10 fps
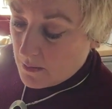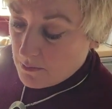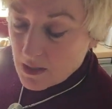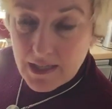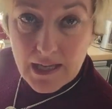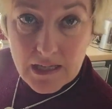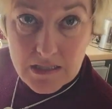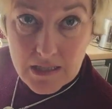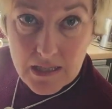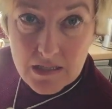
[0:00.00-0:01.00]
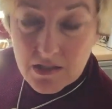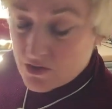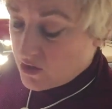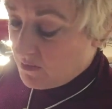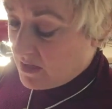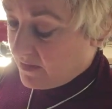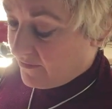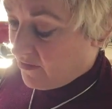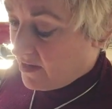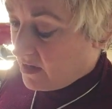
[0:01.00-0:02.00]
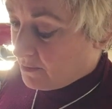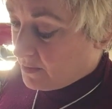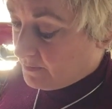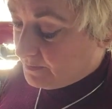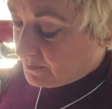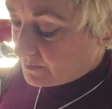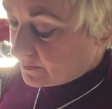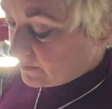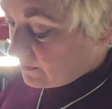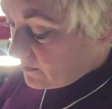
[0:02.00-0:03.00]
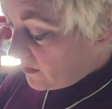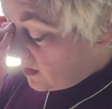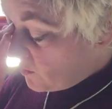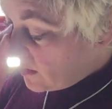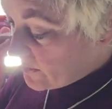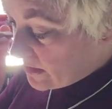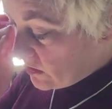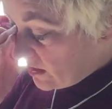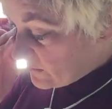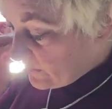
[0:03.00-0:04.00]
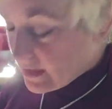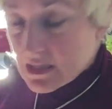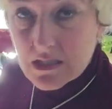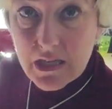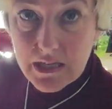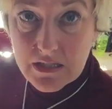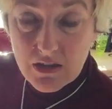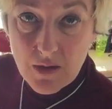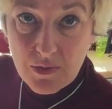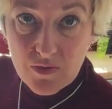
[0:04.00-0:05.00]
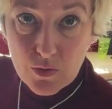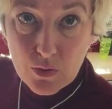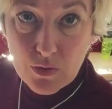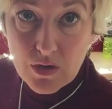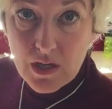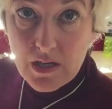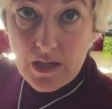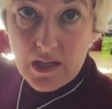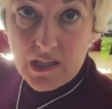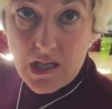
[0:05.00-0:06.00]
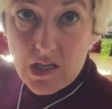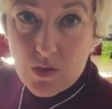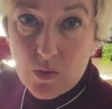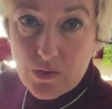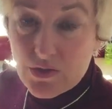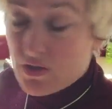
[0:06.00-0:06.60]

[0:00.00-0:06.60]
My next is the 2-minute fry up. What I would suggest with this is the night before, get your corn